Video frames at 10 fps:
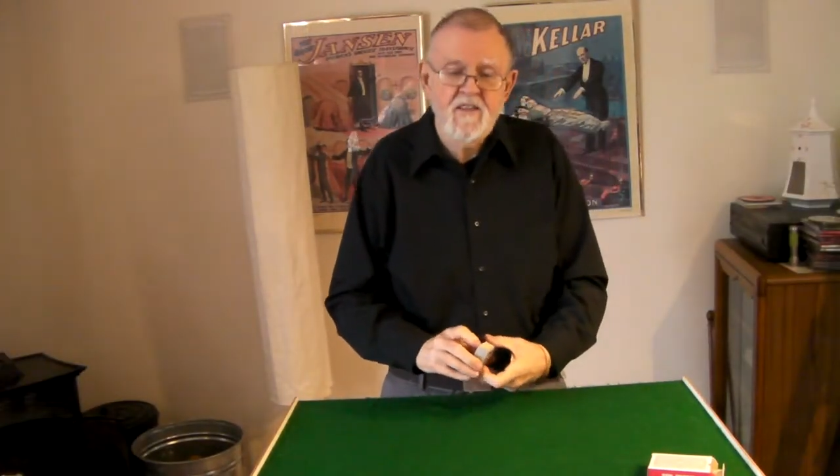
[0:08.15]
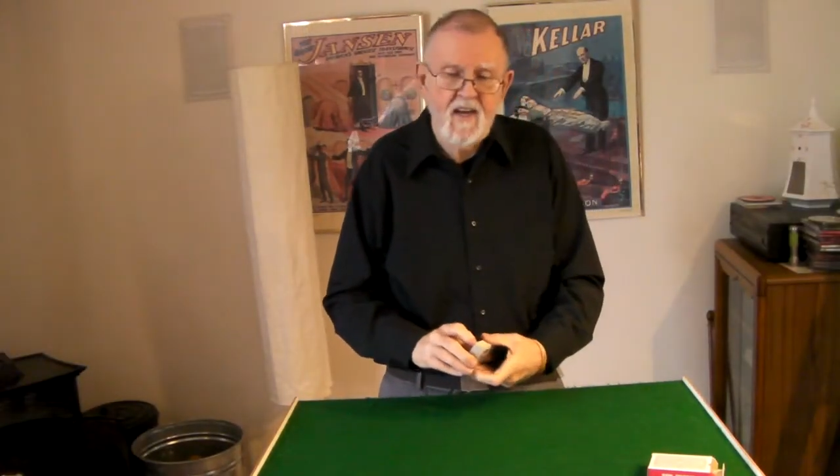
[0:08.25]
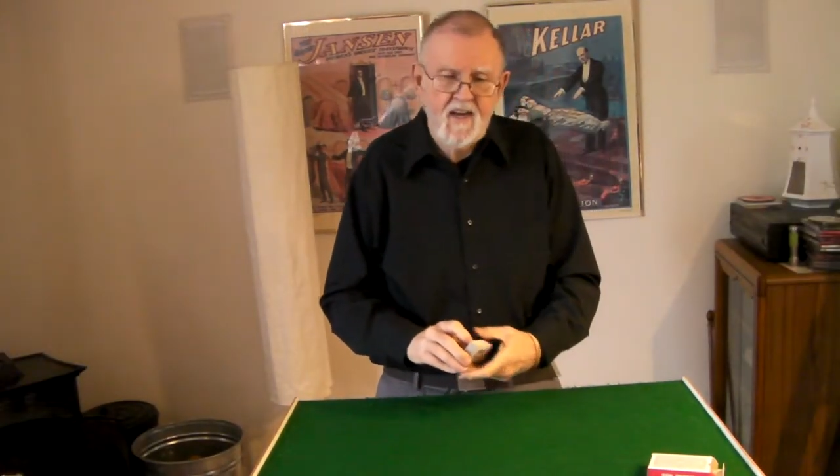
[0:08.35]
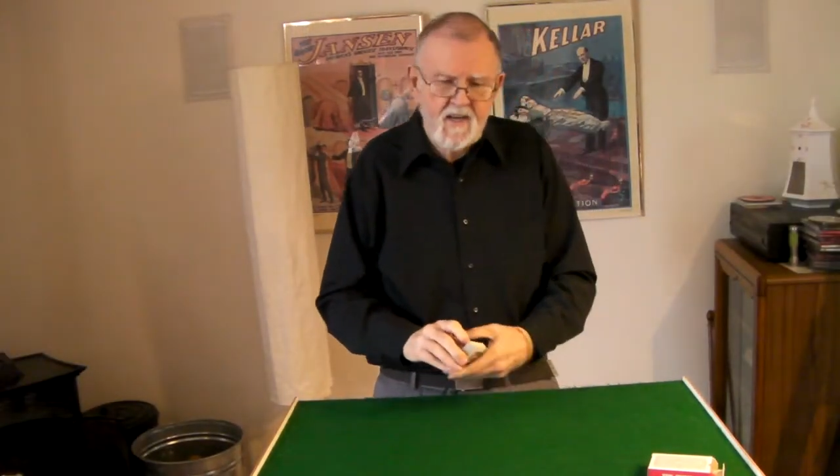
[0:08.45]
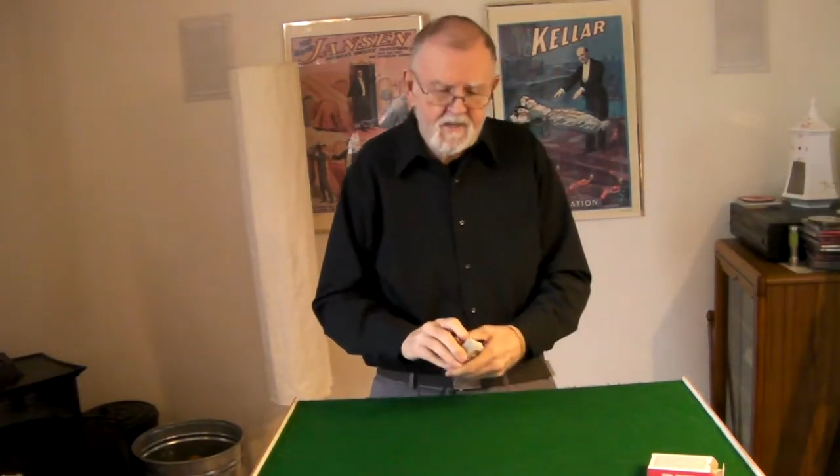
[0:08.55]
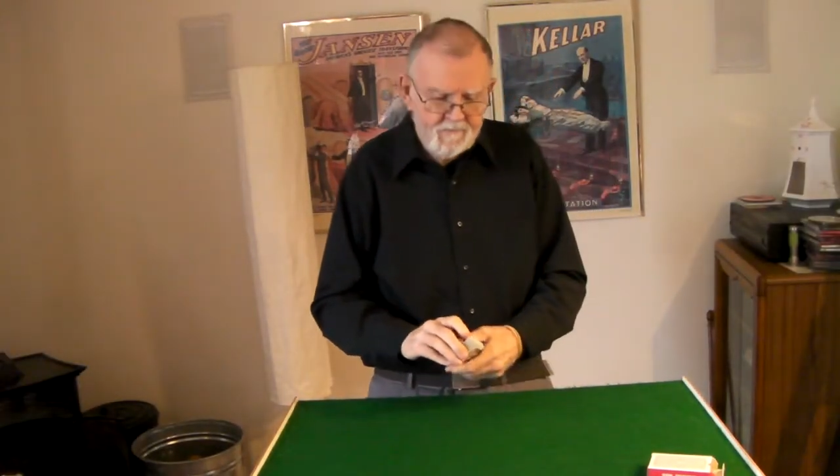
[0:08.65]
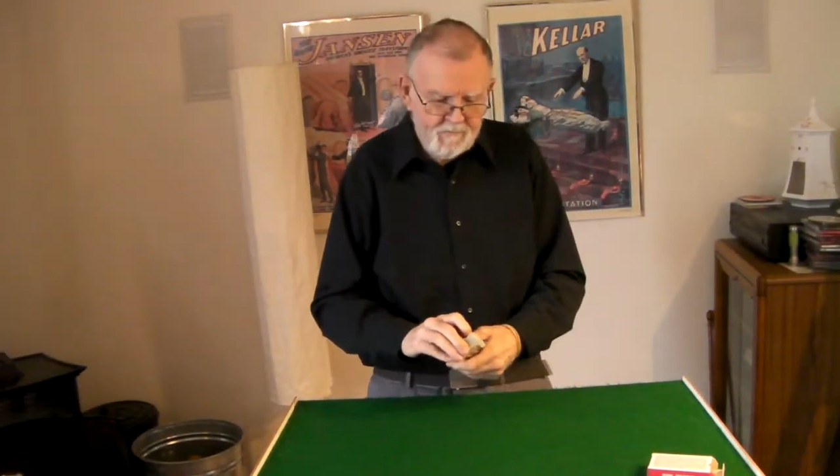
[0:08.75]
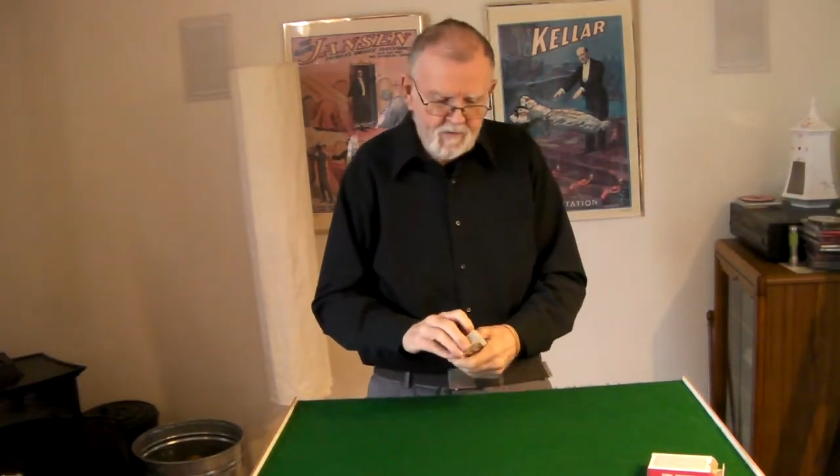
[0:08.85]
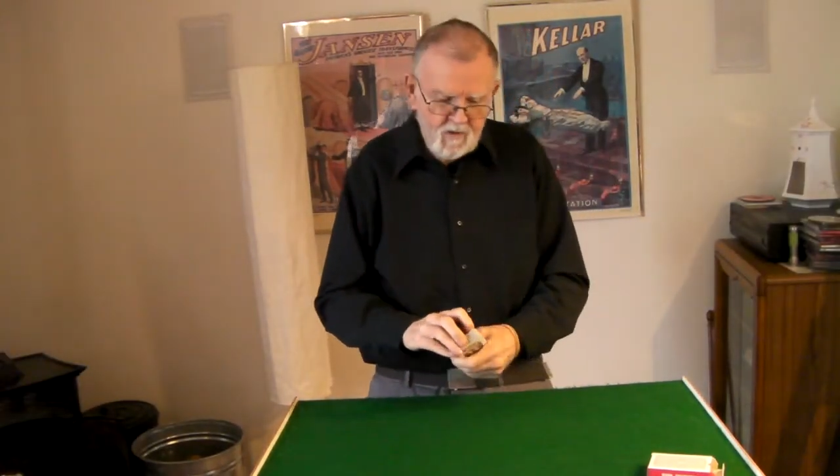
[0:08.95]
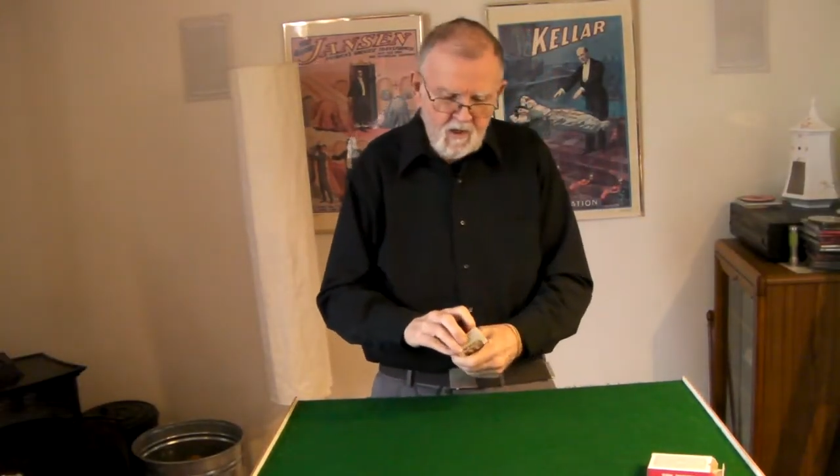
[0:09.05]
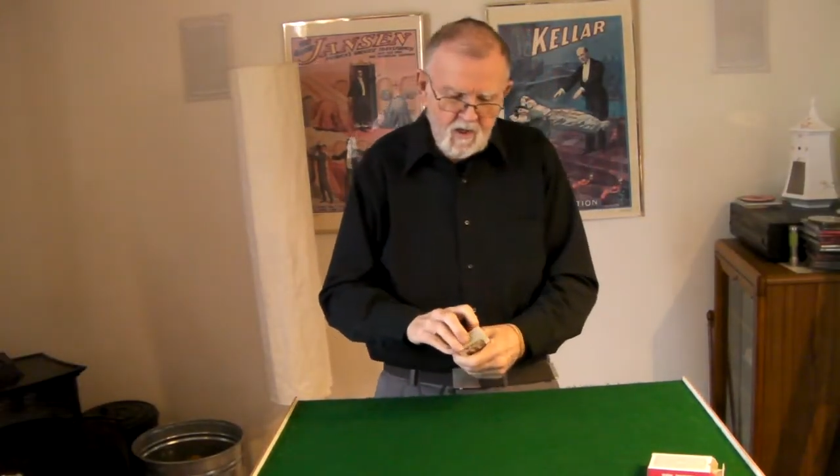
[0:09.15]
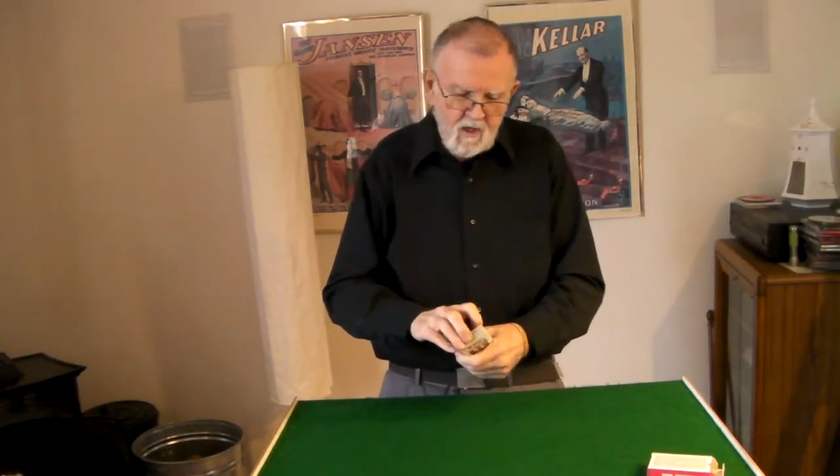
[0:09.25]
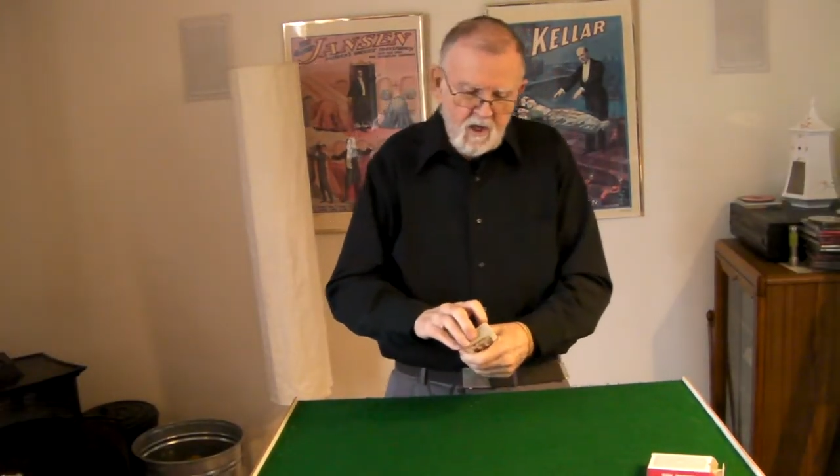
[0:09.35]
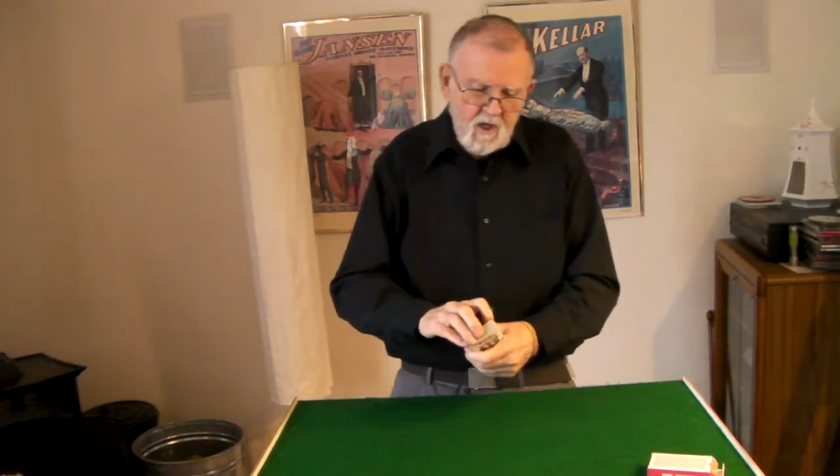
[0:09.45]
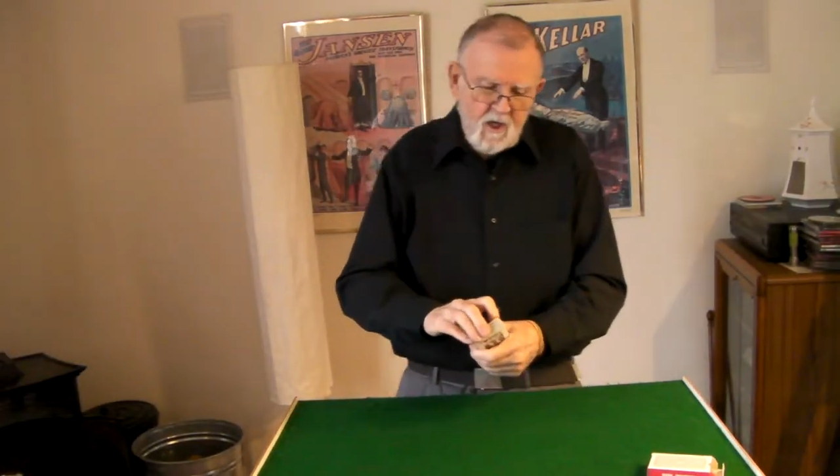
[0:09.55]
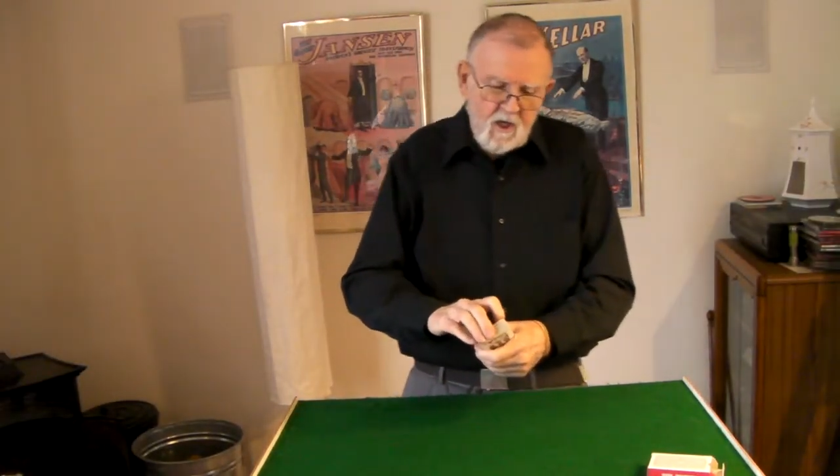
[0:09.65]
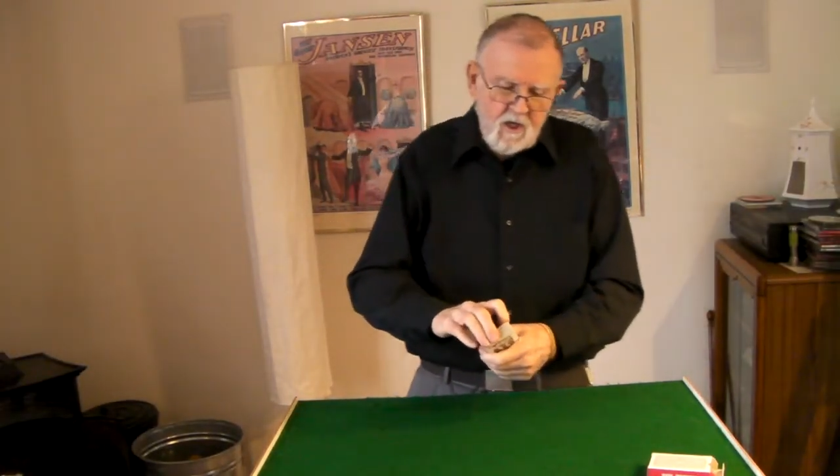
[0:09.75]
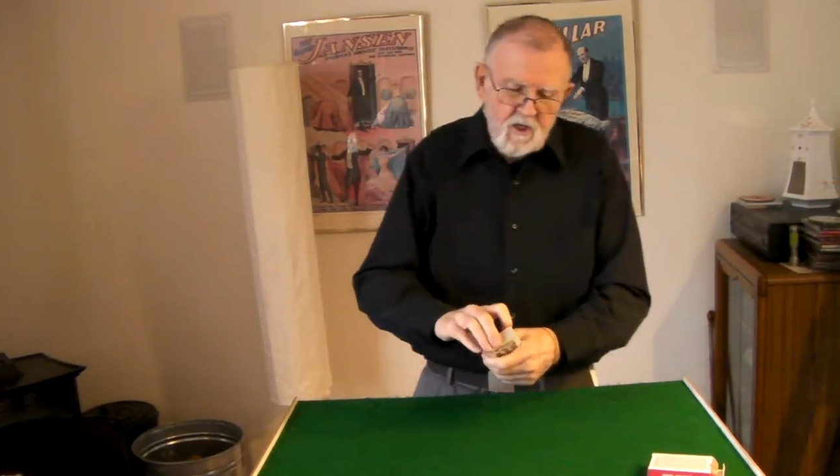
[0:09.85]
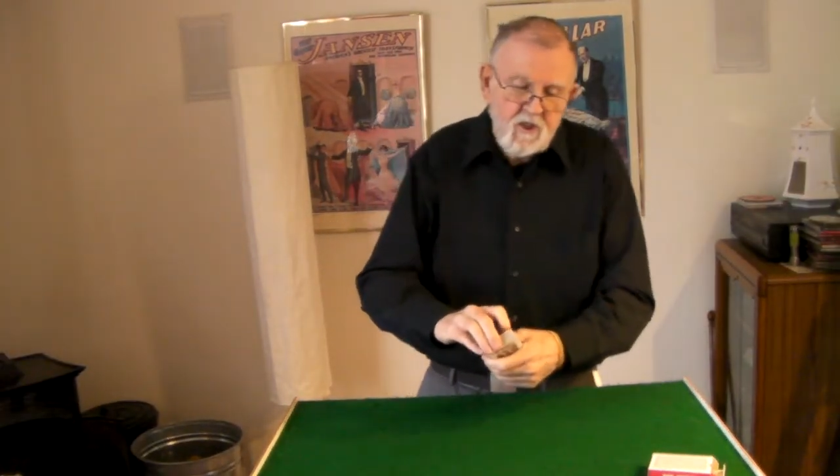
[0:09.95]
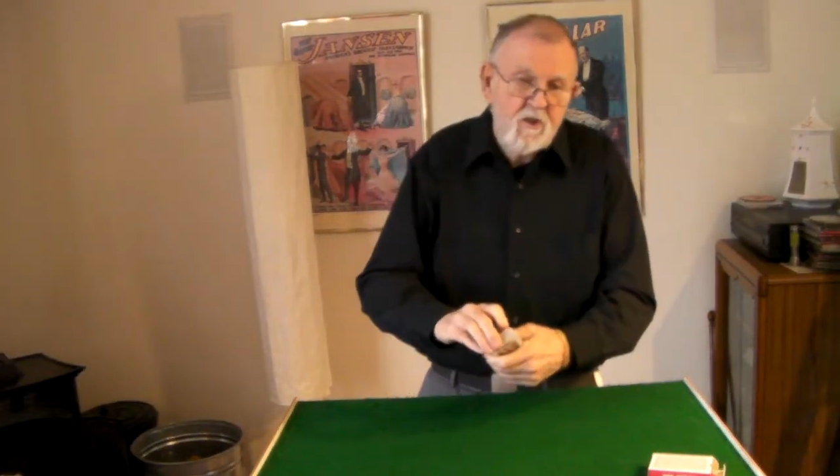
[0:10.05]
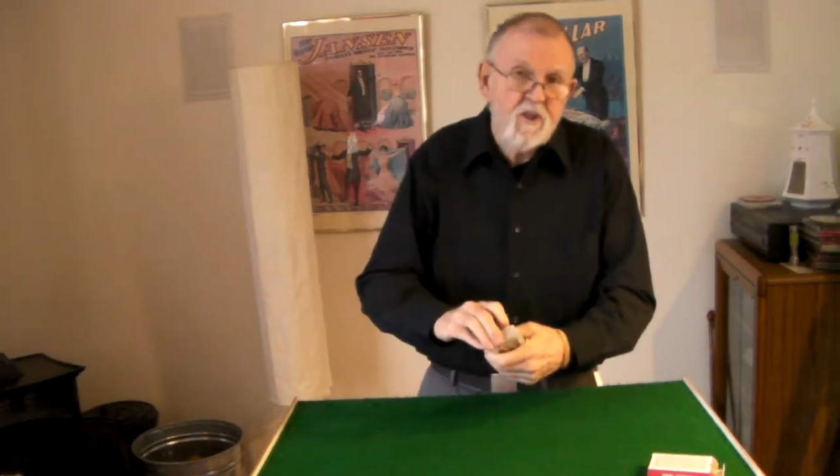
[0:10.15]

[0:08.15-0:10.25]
deck. You